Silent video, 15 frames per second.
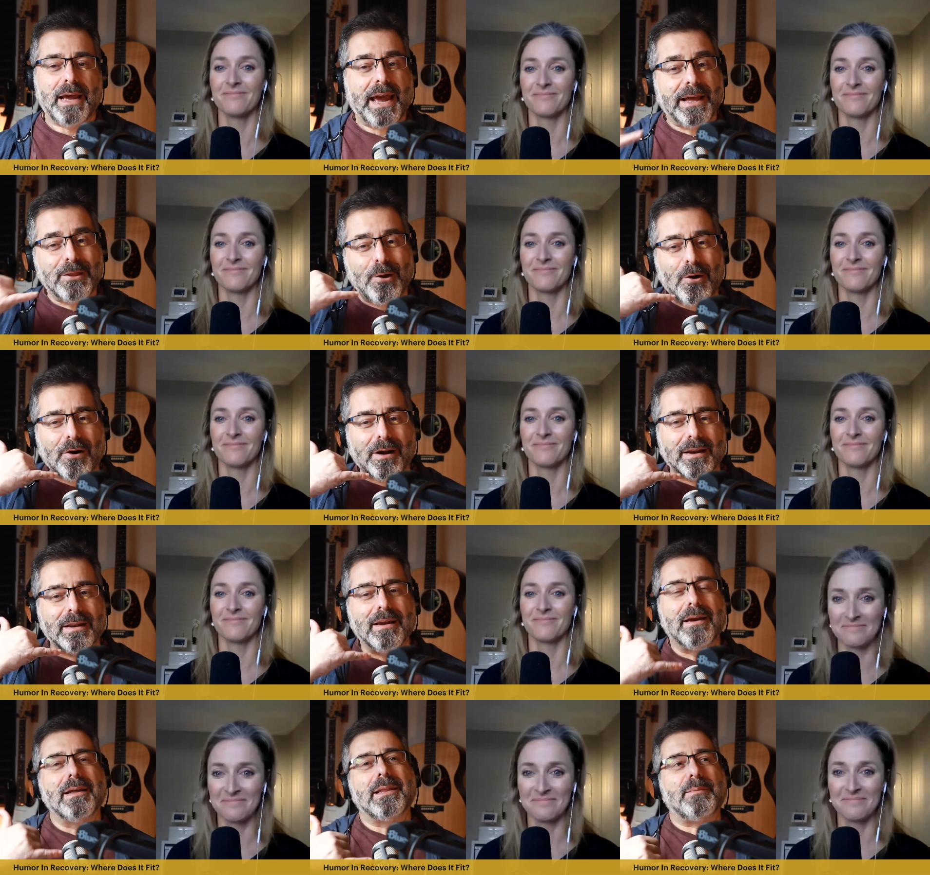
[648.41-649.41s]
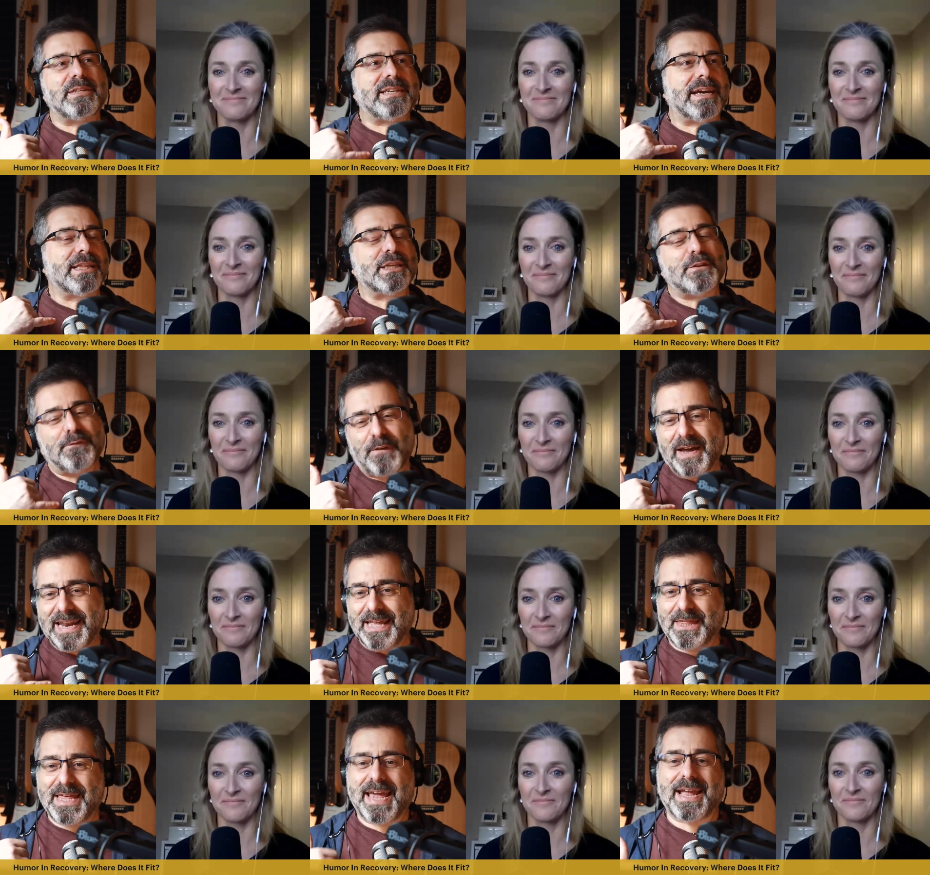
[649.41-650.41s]
Speaker 1: Hey, Lauren, let me tell you this
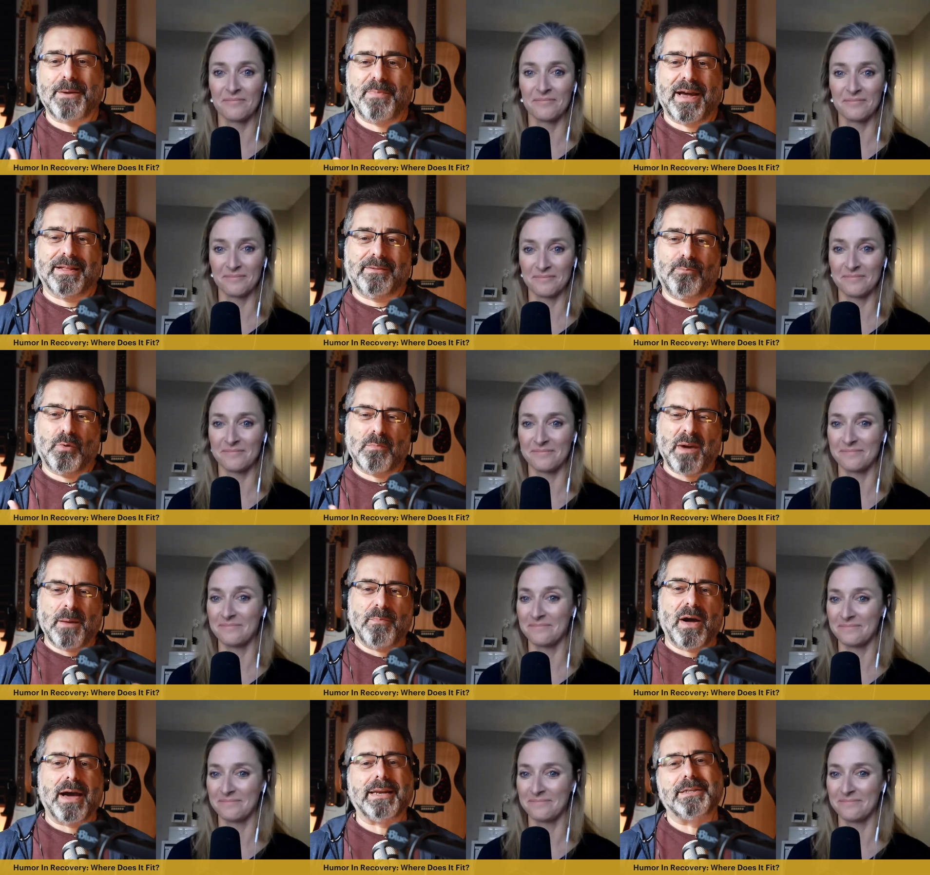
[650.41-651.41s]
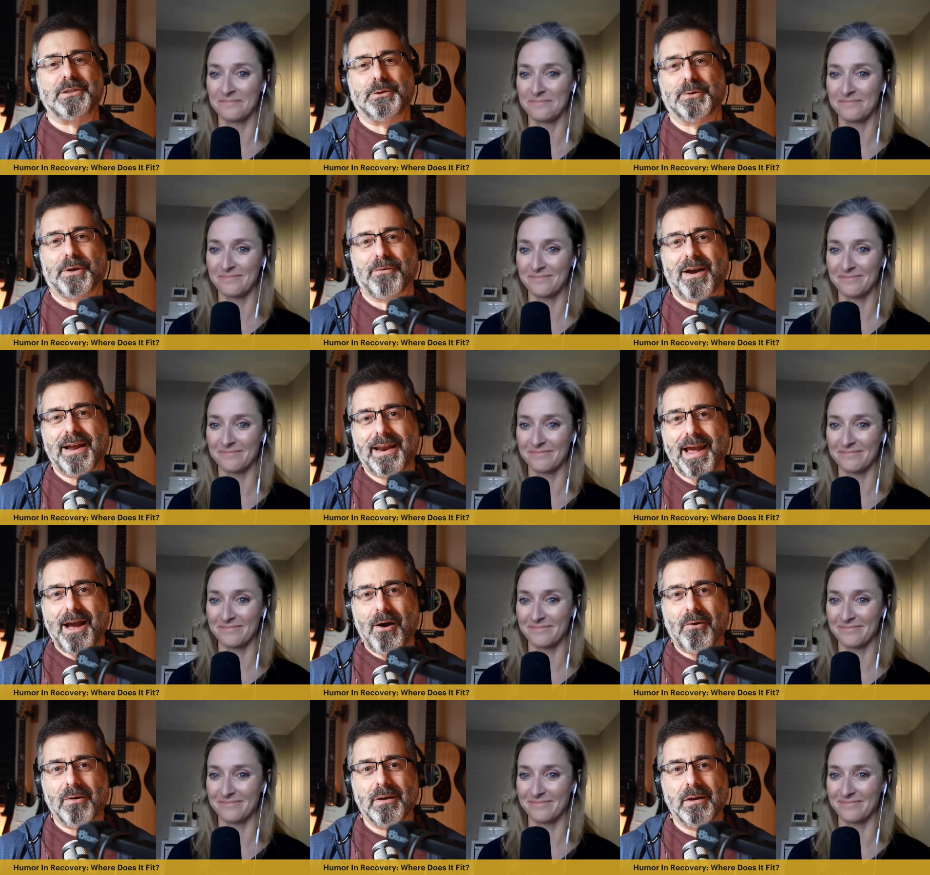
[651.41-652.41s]
funny thing about what my body's doing right
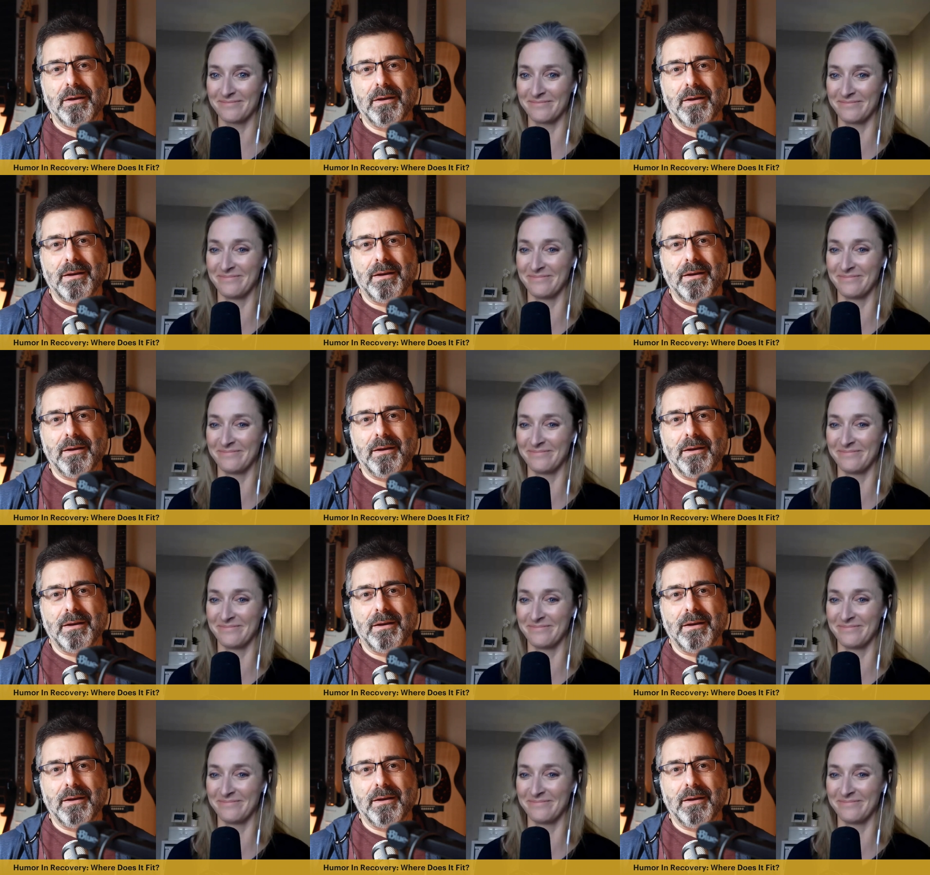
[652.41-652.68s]
now.